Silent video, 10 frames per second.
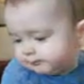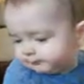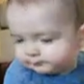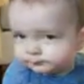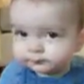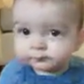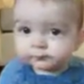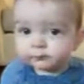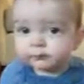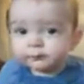
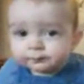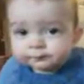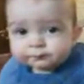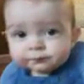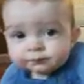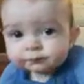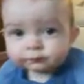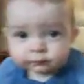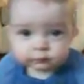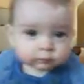
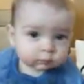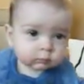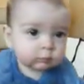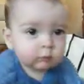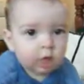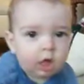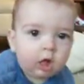[no speech]